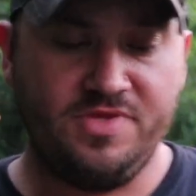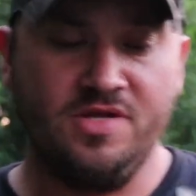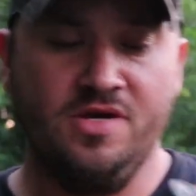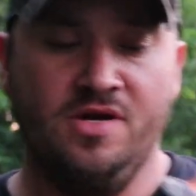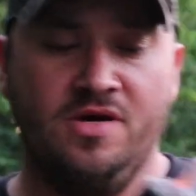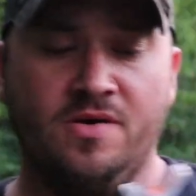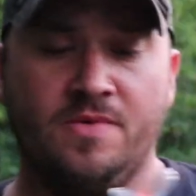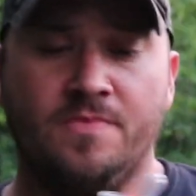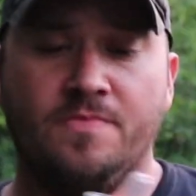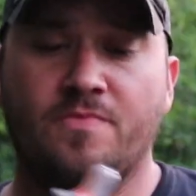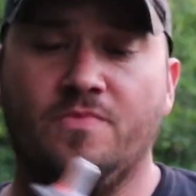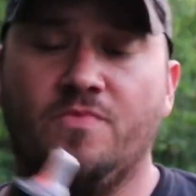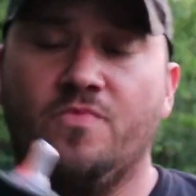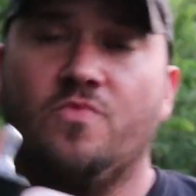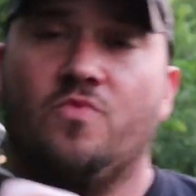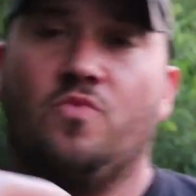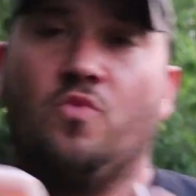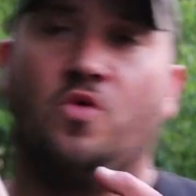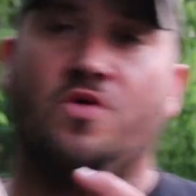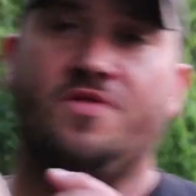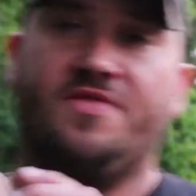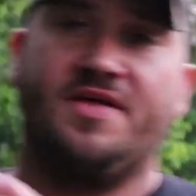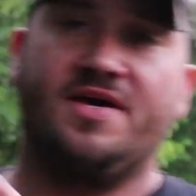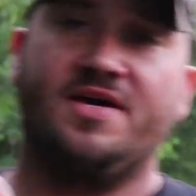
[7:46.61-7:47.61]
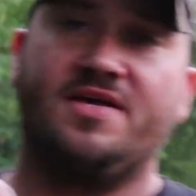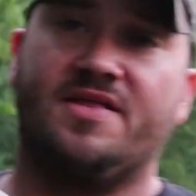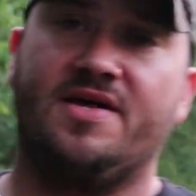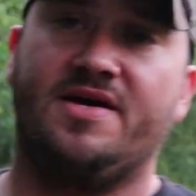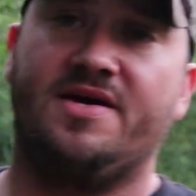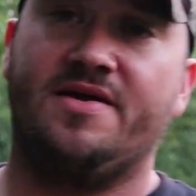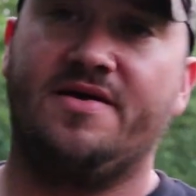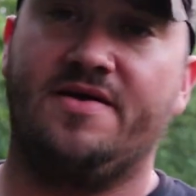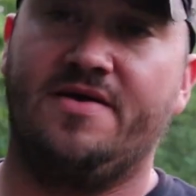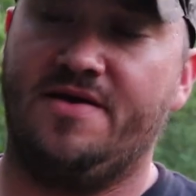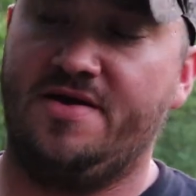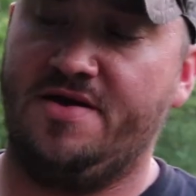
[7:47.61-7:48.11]
One thing
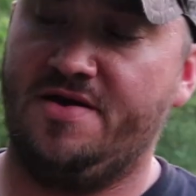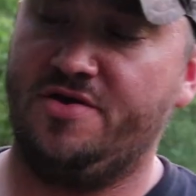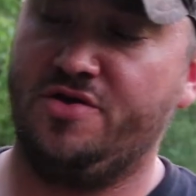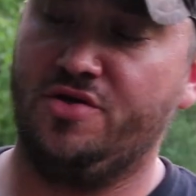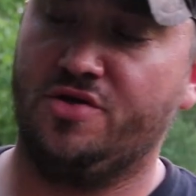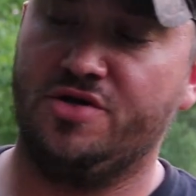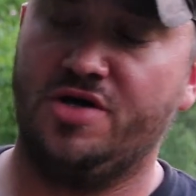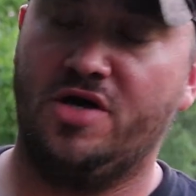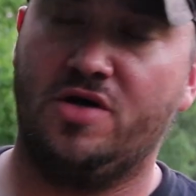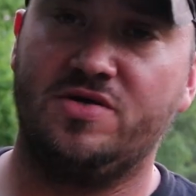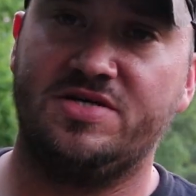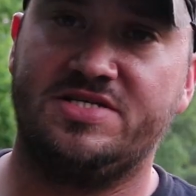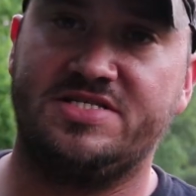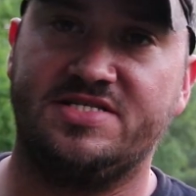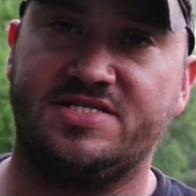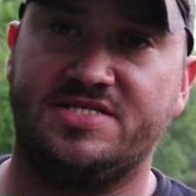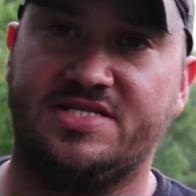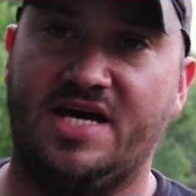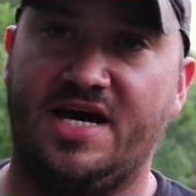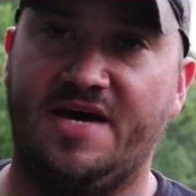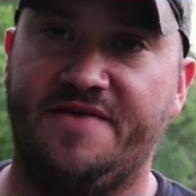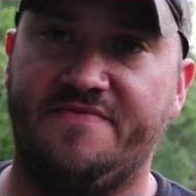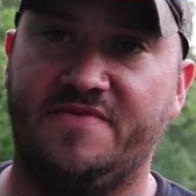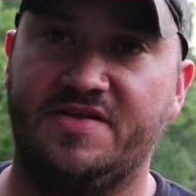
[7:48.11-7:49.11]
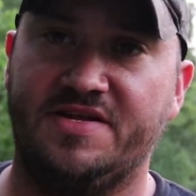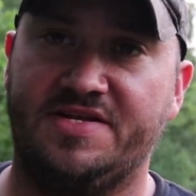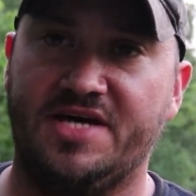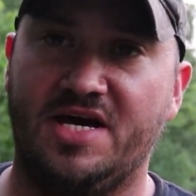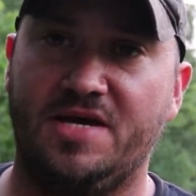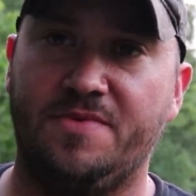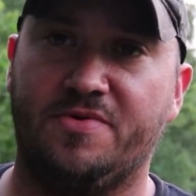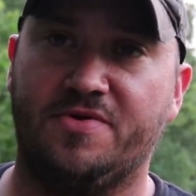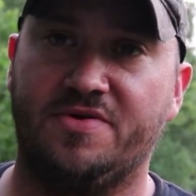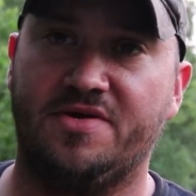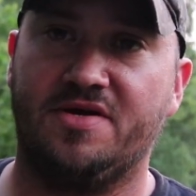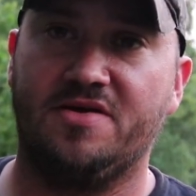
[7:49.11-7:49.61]
that you'll notice is I have the
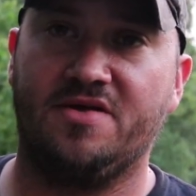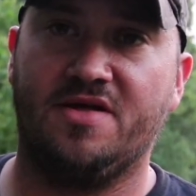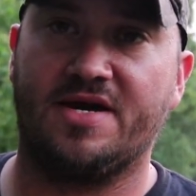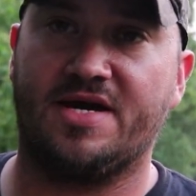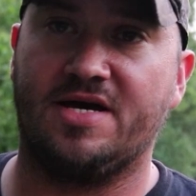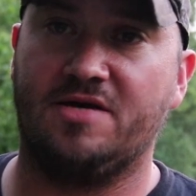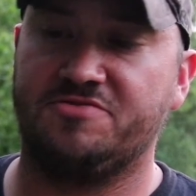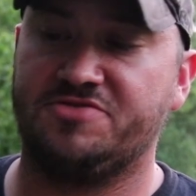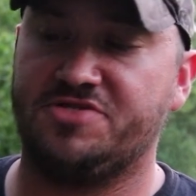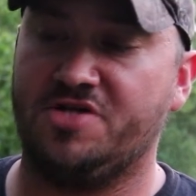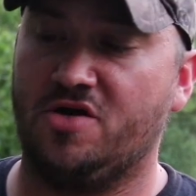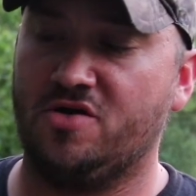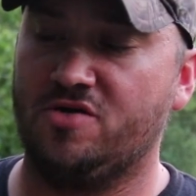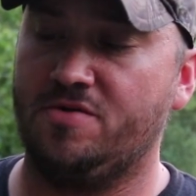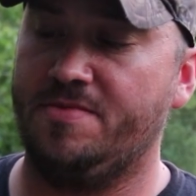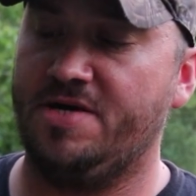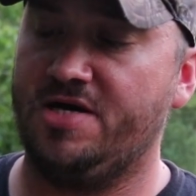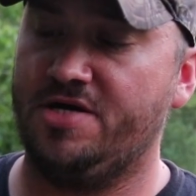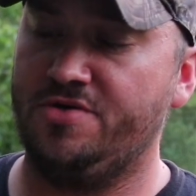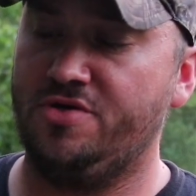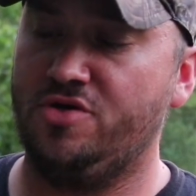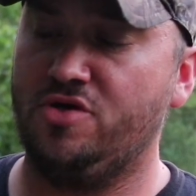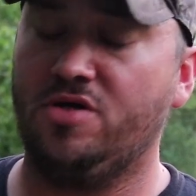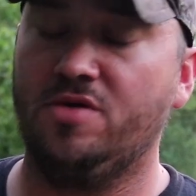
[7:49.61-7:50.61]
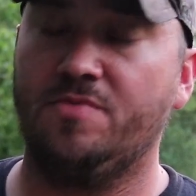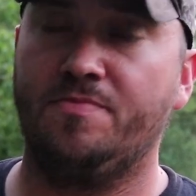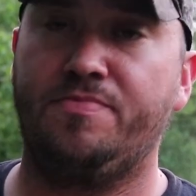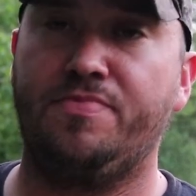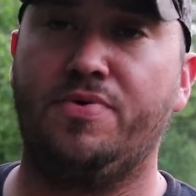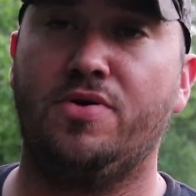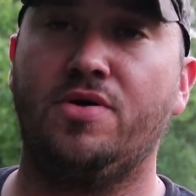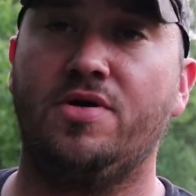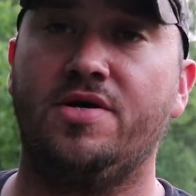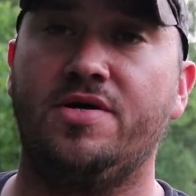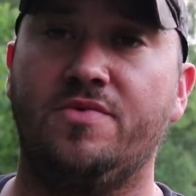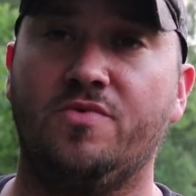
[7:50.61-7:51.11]
tape on there, like I was talking about. You can
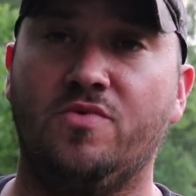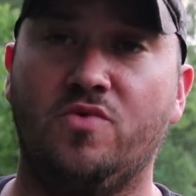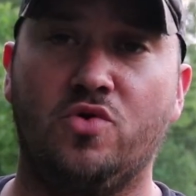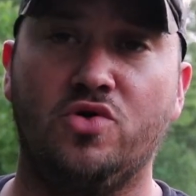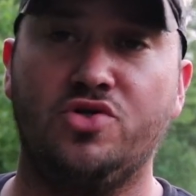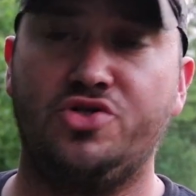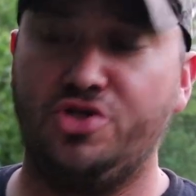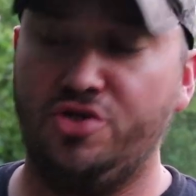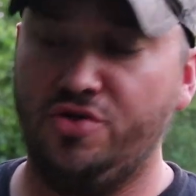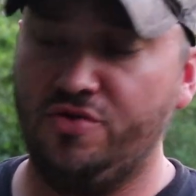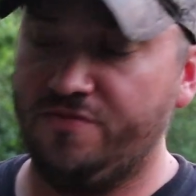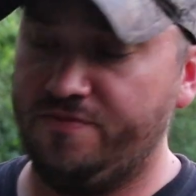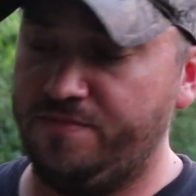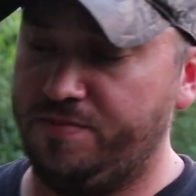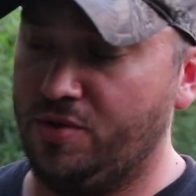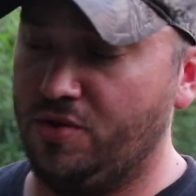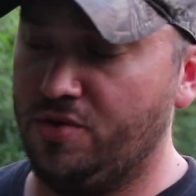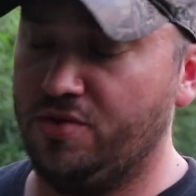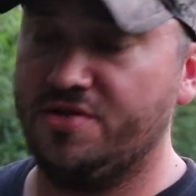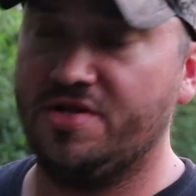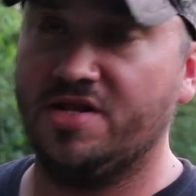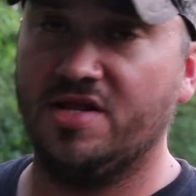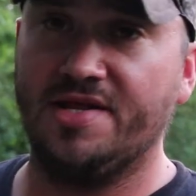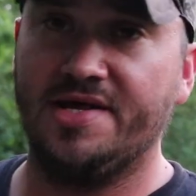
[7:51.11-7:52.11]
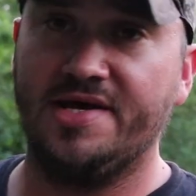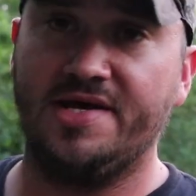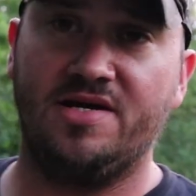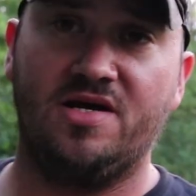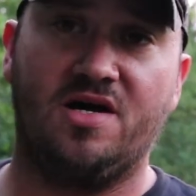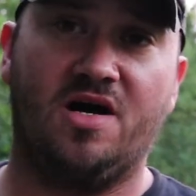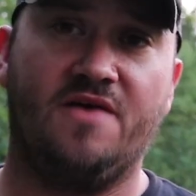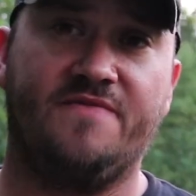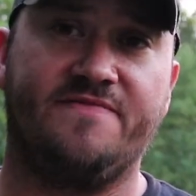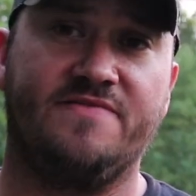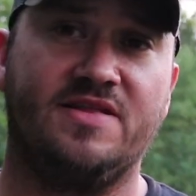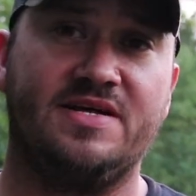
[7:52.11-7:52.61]
once you've pulled the lid
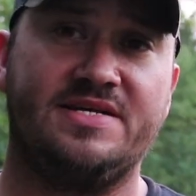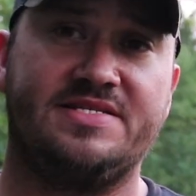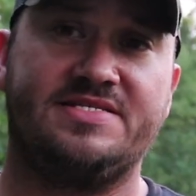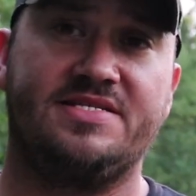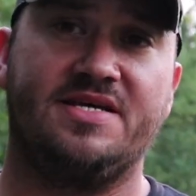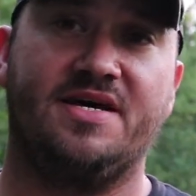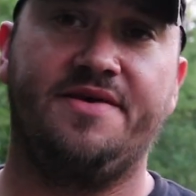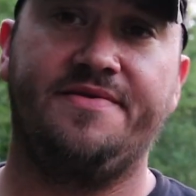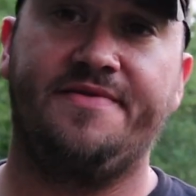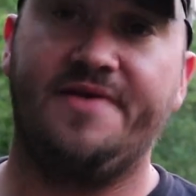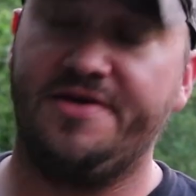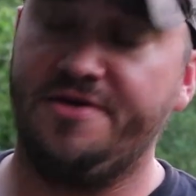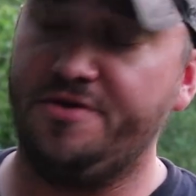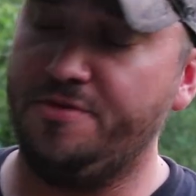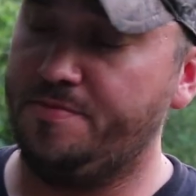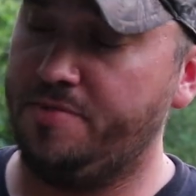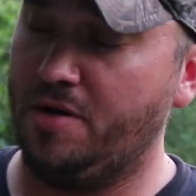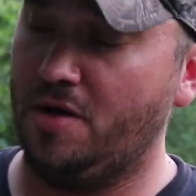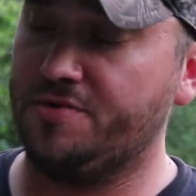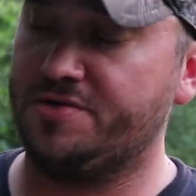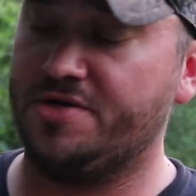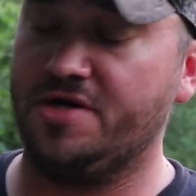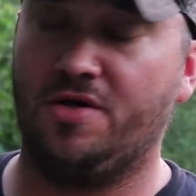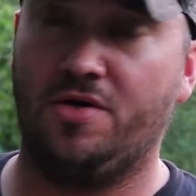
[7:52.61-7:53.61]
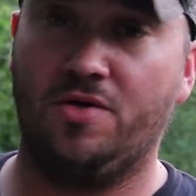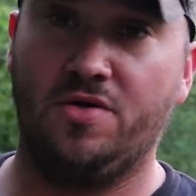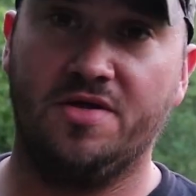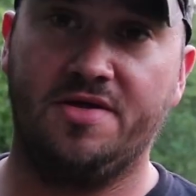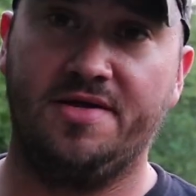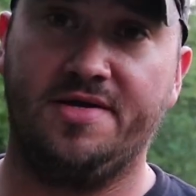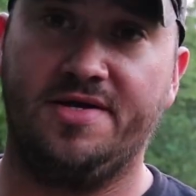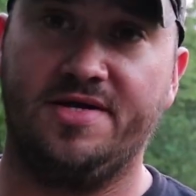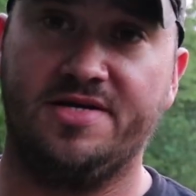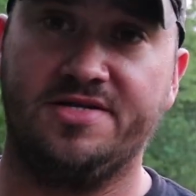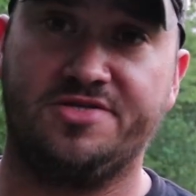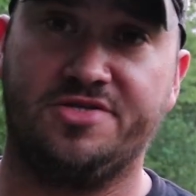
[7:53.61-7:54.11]
off, let's say that you poked a hole in
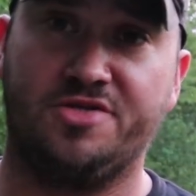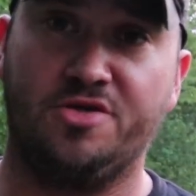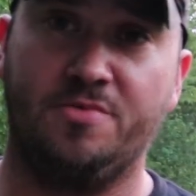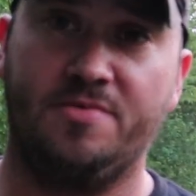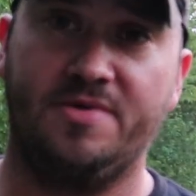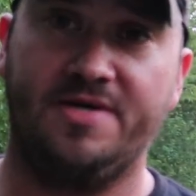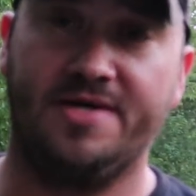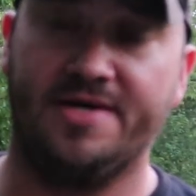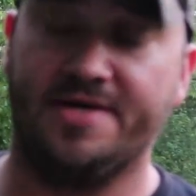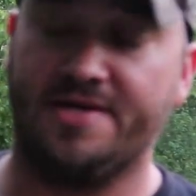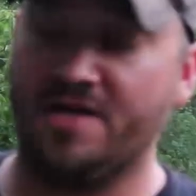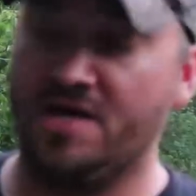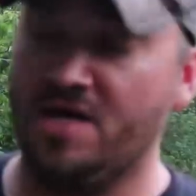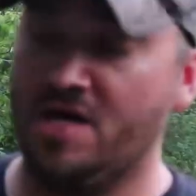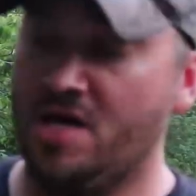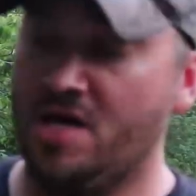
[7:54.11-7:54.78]
there and it's too big.